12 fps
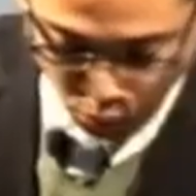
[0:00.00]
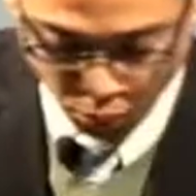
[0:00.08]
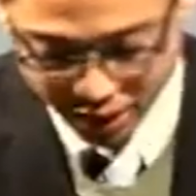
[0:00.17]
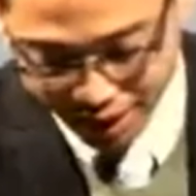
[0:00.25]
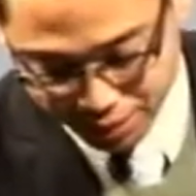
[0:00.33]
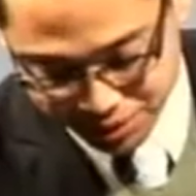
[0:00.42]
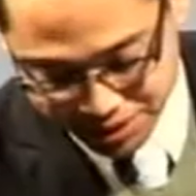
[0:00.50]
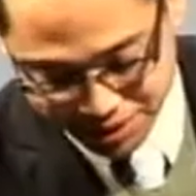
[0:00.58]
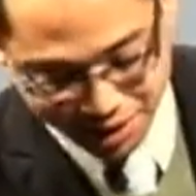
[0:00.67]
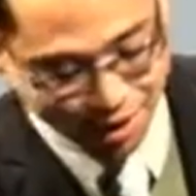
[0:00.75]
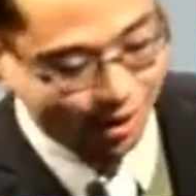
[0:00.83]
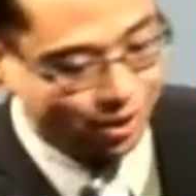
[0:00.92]
When I was in
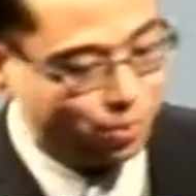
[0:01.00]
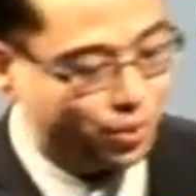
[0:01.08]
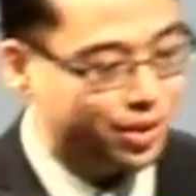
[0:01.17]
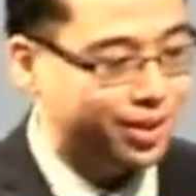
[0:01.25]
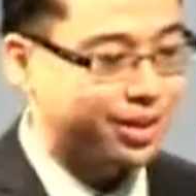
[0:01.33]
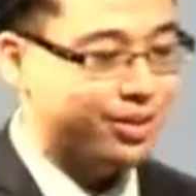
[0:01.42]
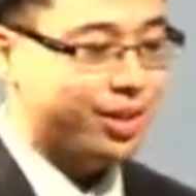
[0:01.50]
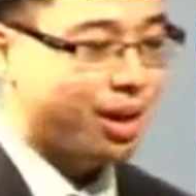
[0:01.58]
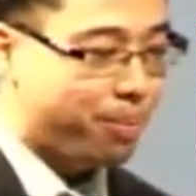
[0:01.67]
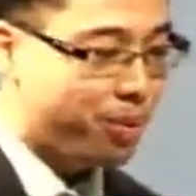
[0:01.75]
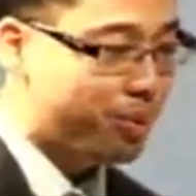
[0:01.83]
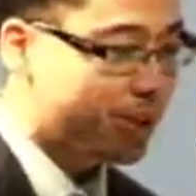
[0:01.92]
Hollywood and
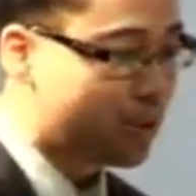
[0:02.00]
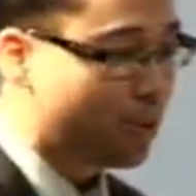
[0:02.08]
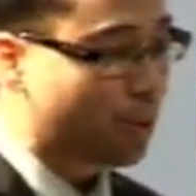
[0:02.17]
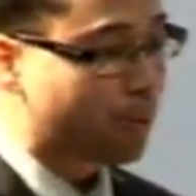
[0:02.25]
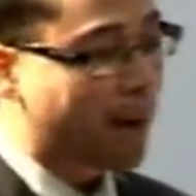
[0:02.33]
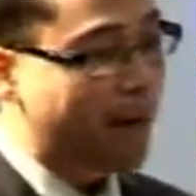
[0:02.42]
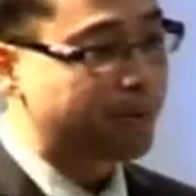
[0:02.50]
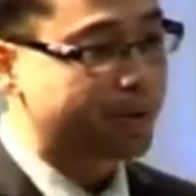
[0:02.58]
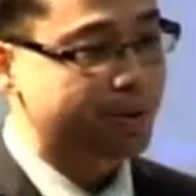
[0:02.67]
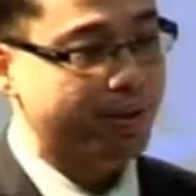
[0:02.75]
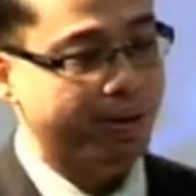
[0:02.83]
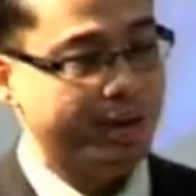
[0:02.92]
someone was doing Bible
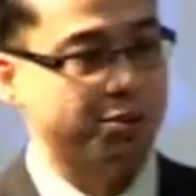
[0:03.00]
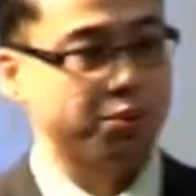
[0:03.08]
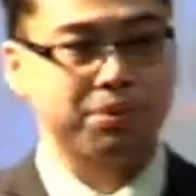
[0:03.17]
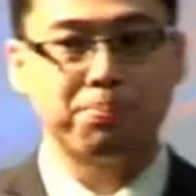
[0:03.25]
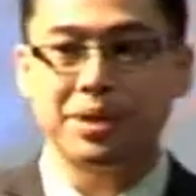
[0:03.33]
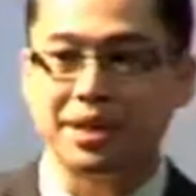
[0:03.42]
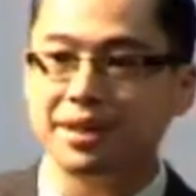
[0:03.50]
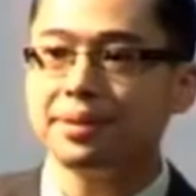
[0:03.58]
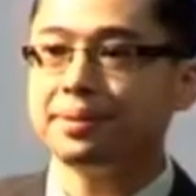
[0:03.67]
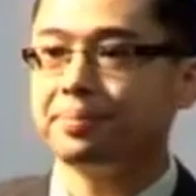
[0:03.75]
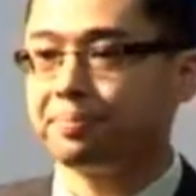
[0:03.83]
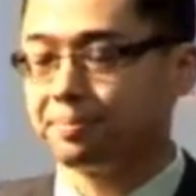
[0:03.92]
studies with me,